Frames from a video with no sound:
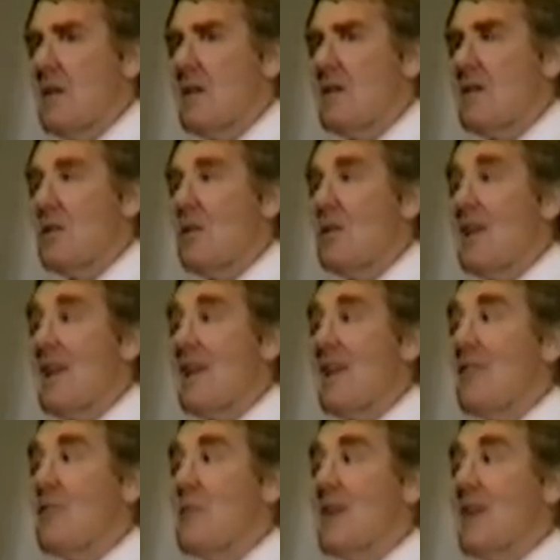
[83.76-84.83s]
it's all led
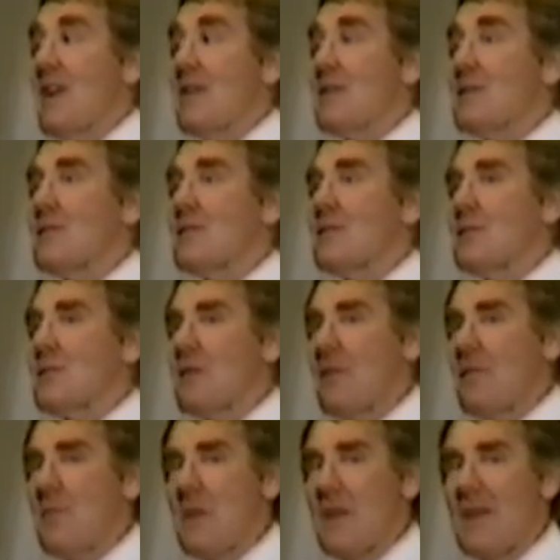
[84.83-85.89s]
everybody else, of course,
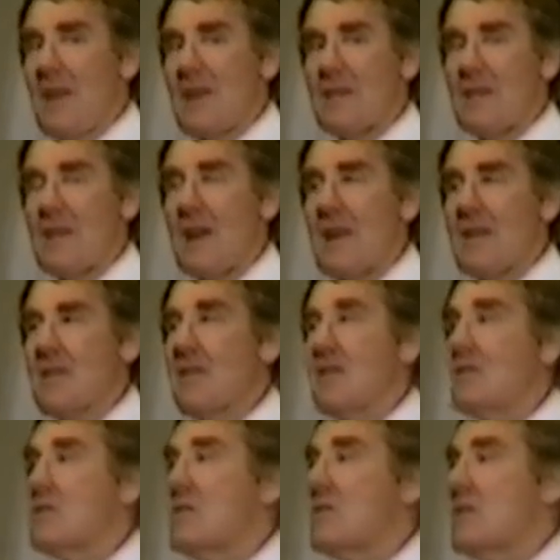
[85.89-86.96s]
everybody here tonight,
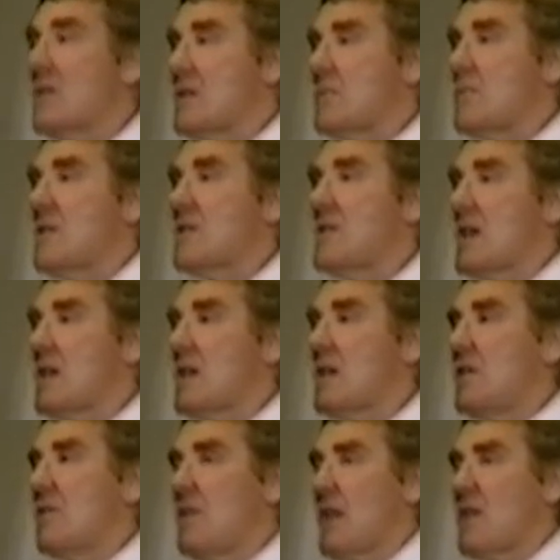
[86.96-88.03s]
to this
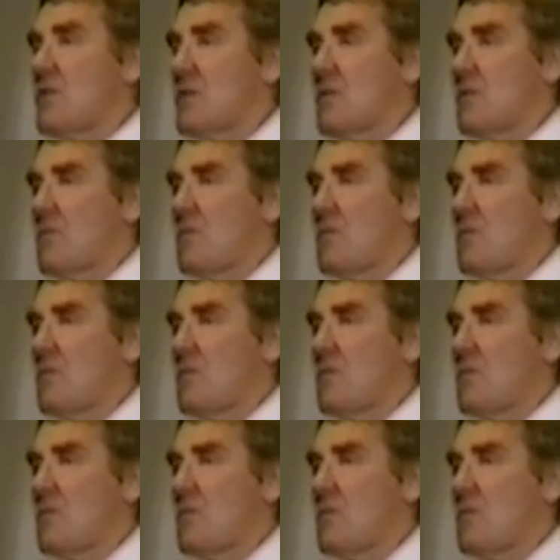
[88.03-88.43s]
particular function.